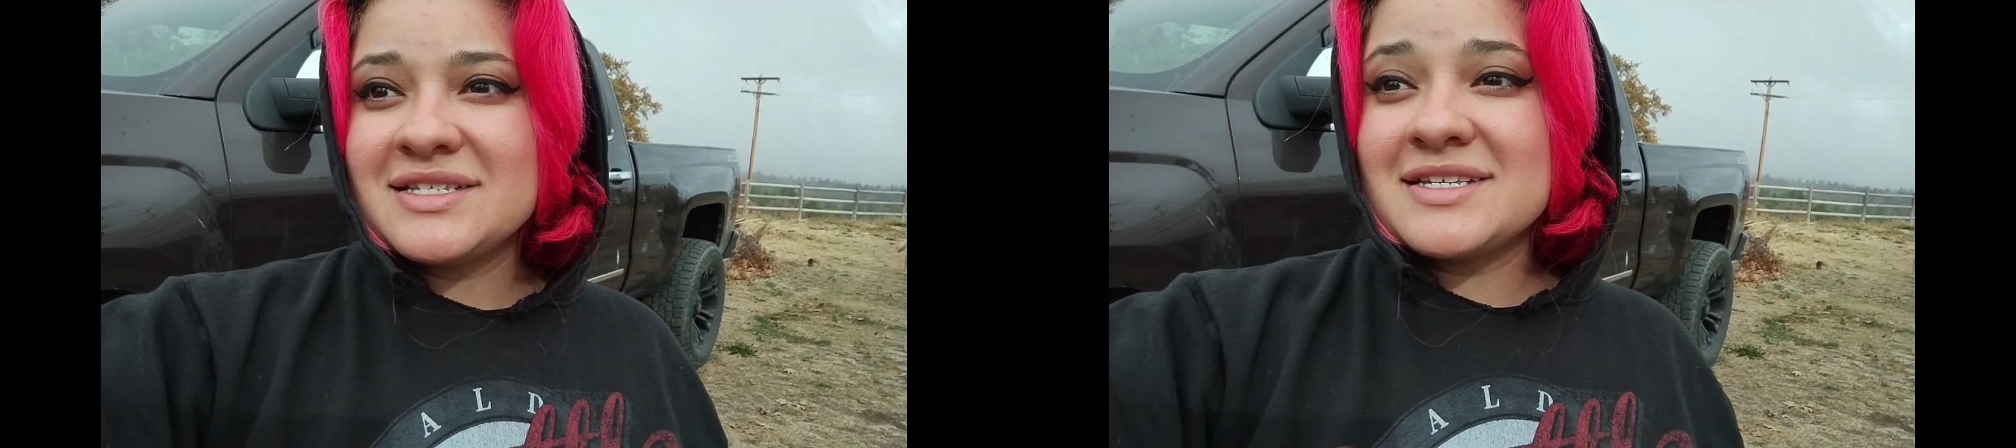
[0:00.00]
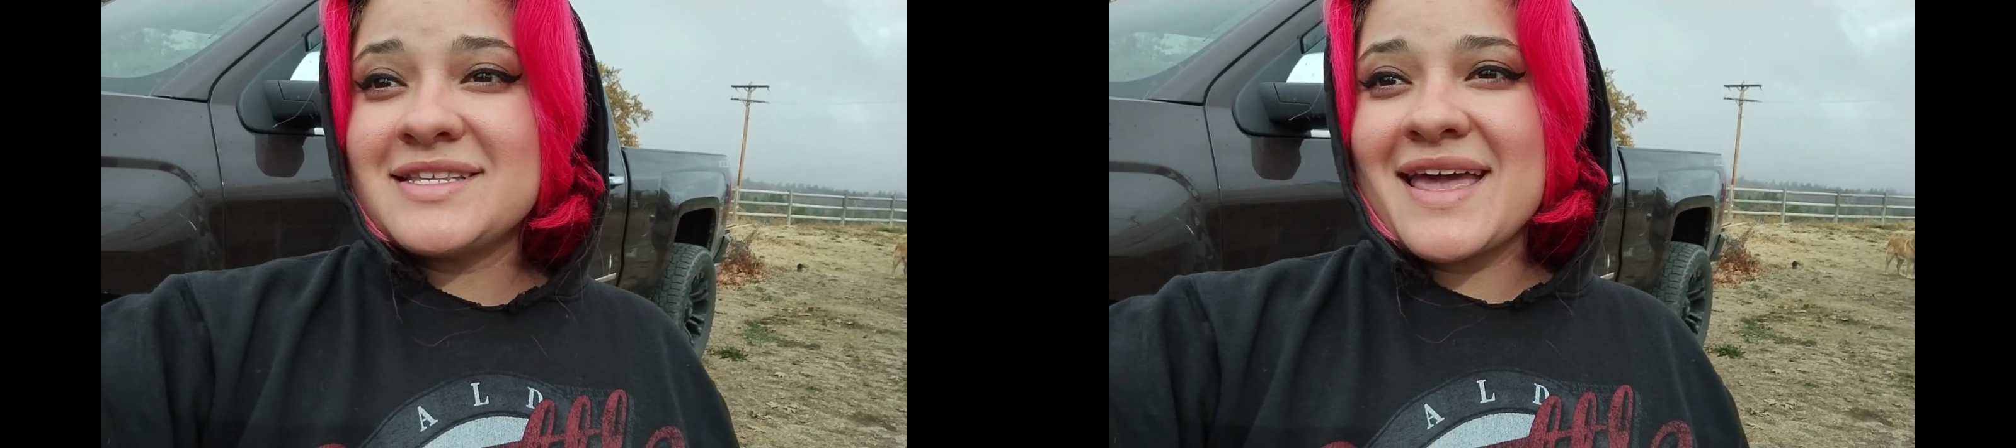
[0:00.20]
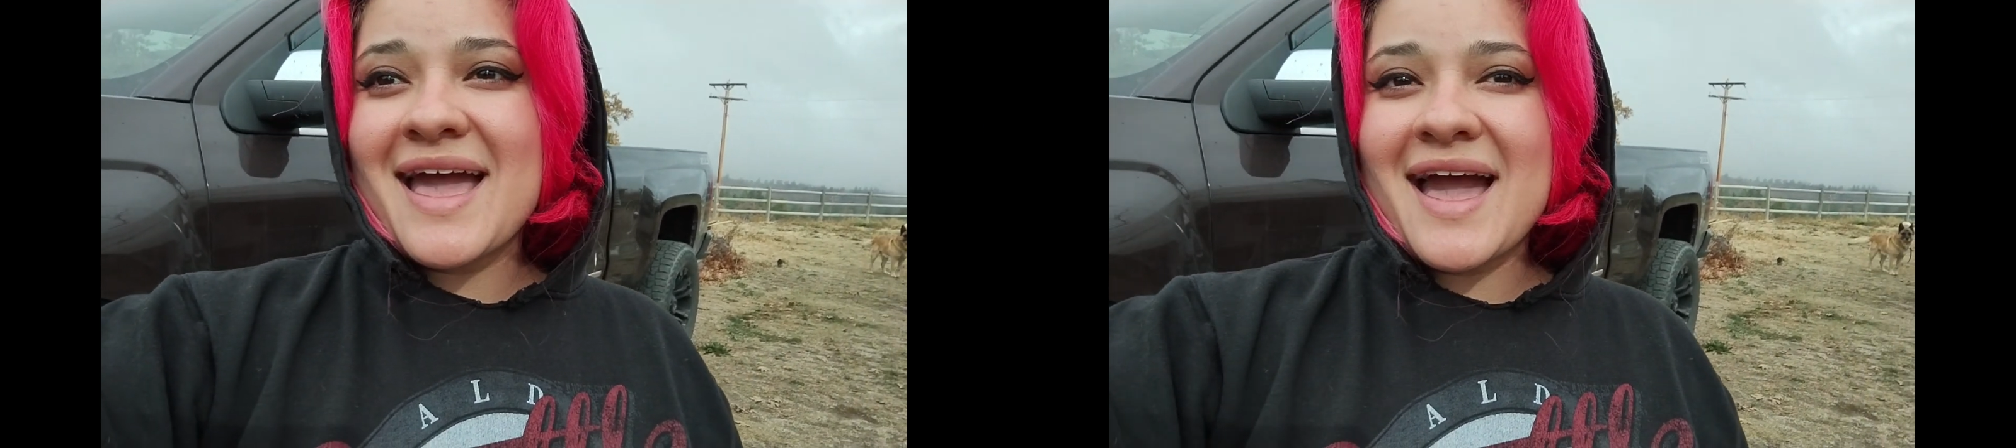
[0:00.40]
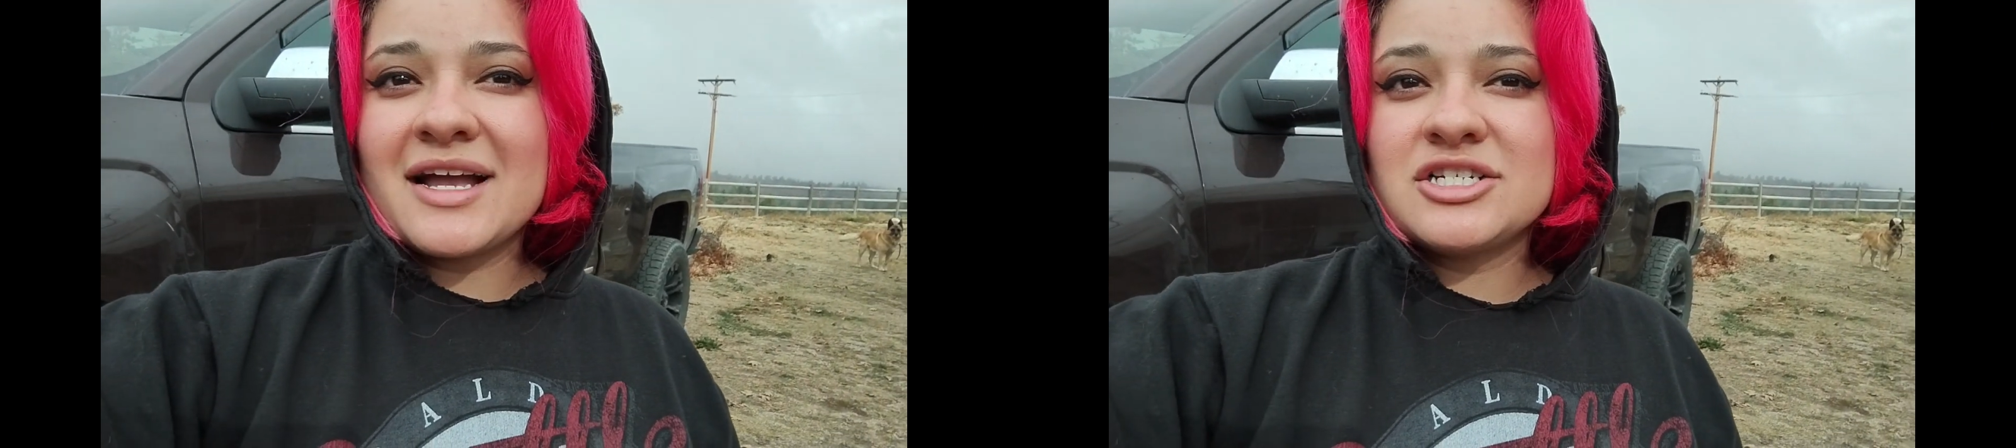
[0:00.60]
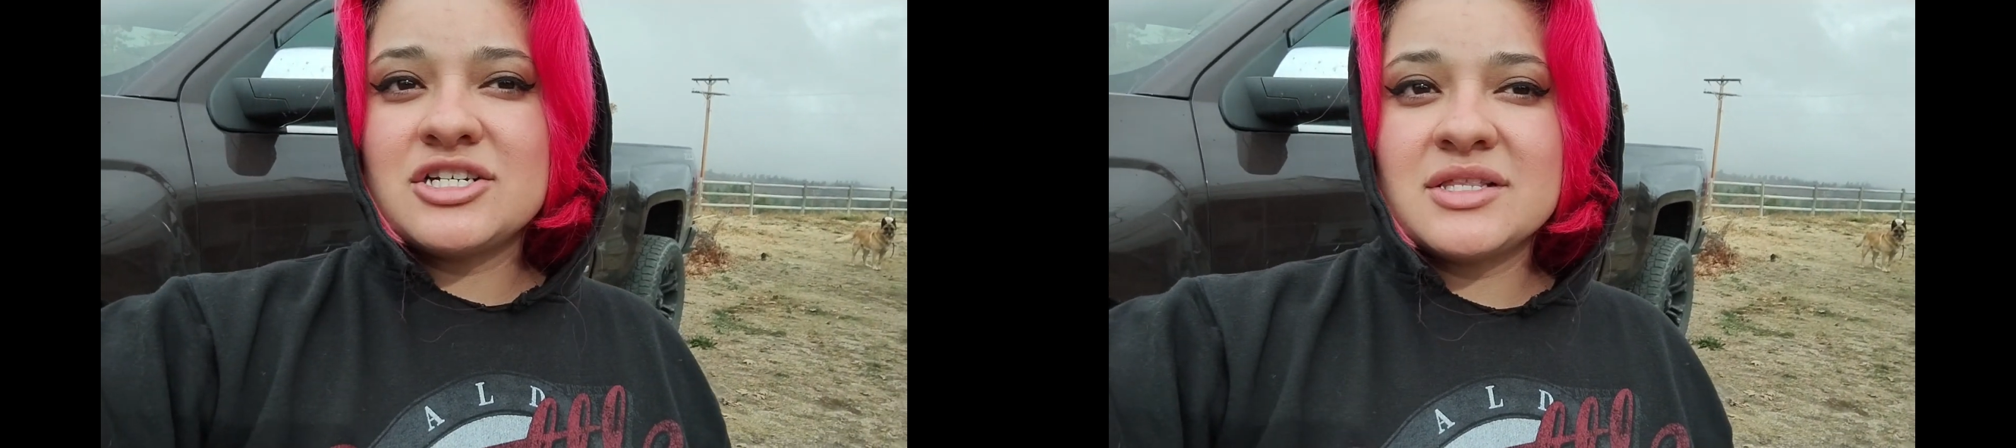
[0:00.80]
it's because I
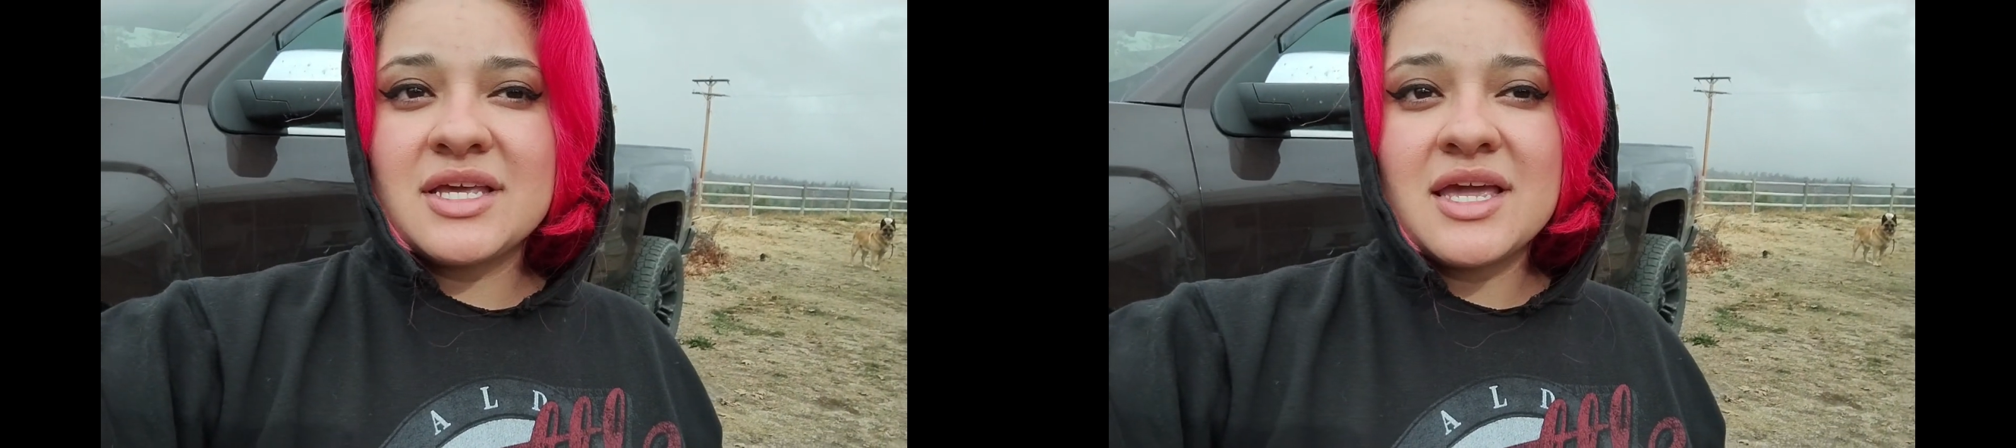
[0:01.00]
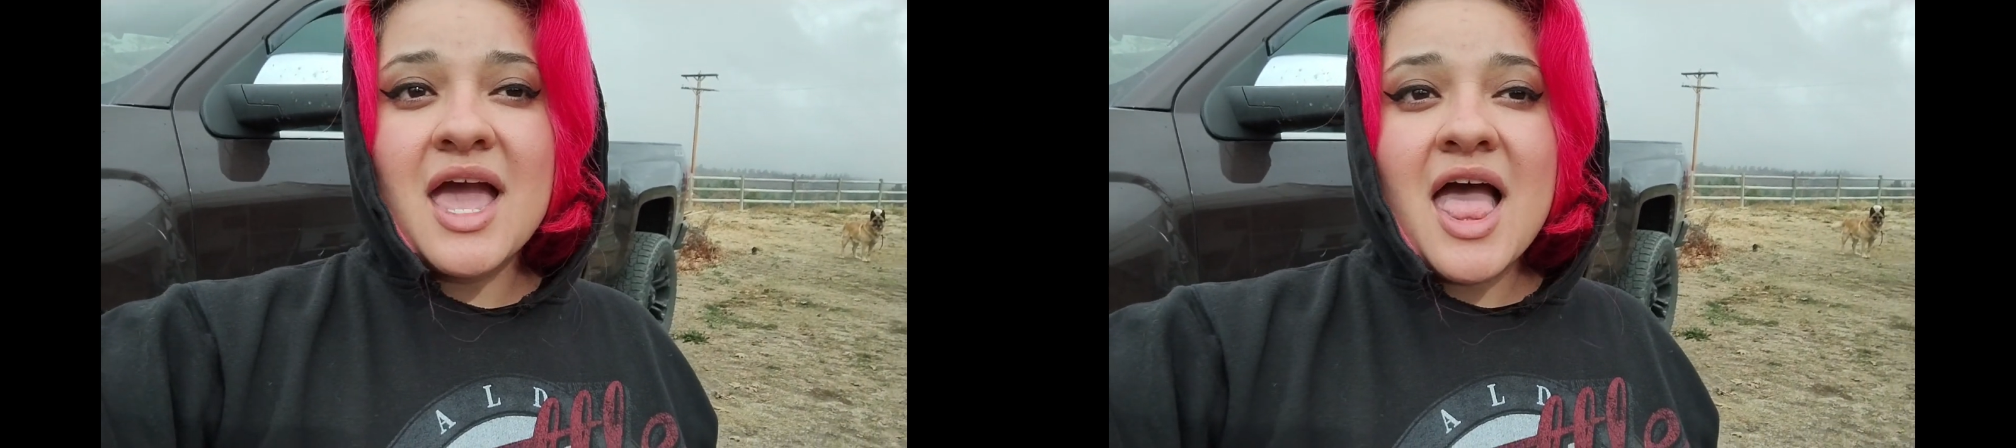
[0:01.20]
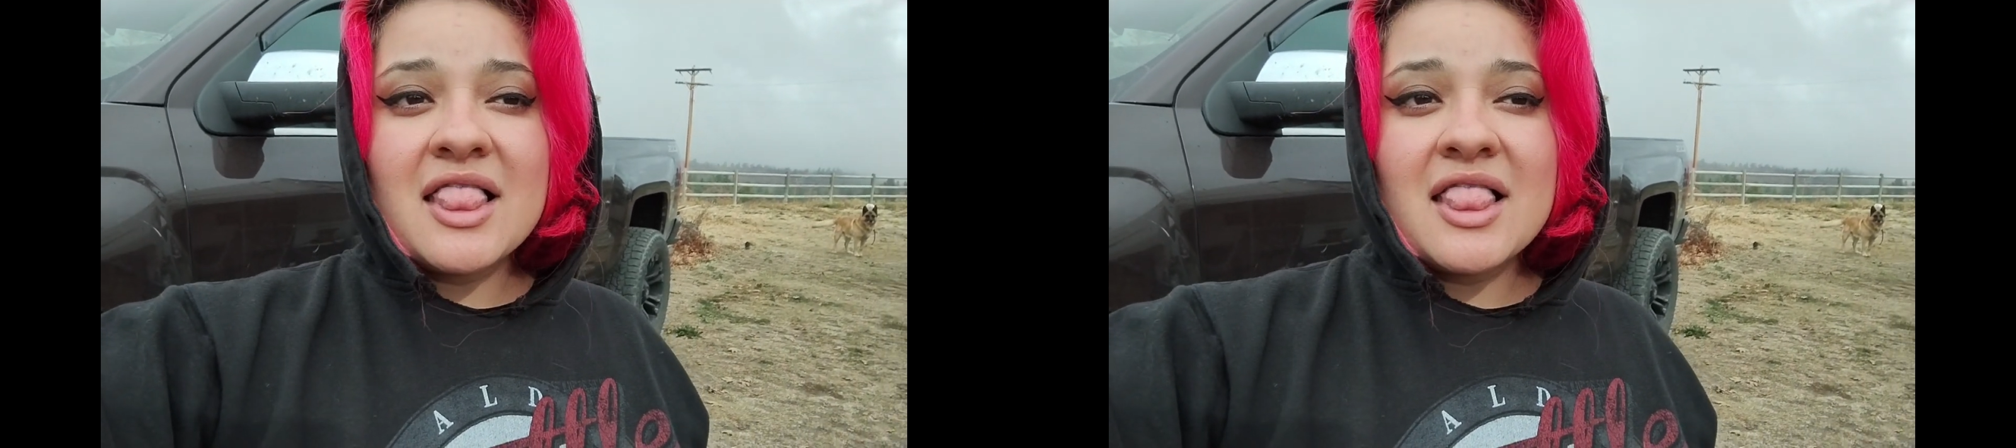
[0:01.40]
actually